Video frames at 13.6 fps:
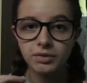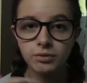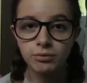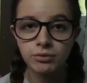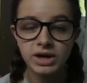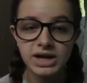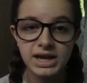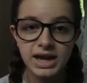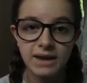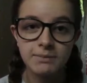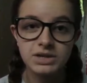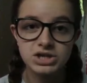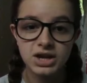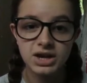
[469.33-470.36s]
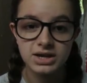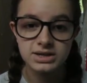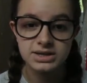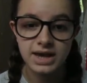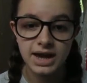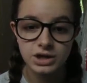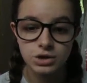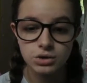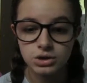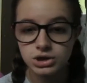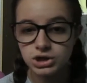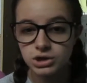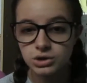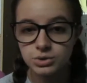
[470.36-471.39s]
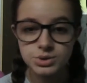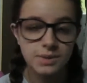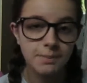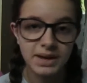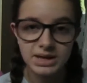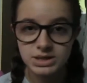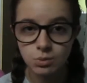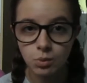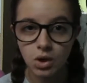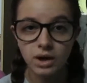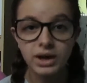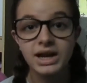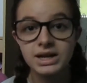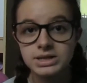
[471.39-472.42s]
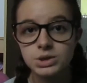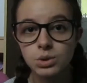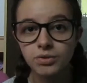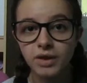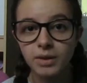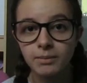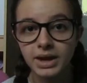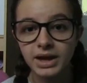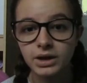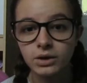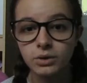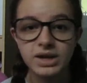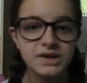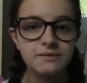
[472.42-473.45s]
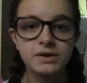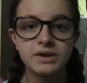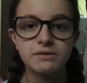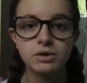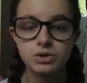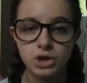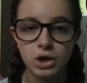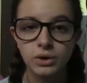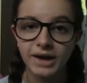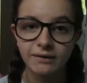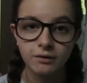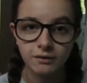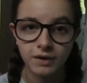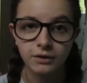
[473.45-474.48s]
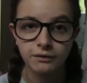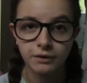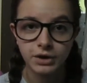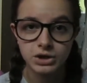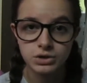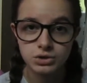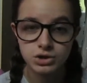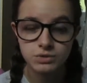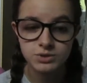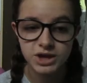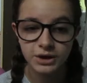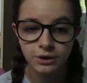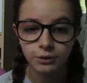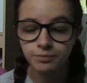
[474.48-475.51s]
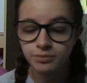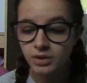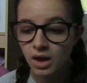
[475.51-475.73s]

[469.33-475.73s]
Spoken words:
3 images and you can choose the best one as your thumbnail even if you don't have a verified YouTube channel.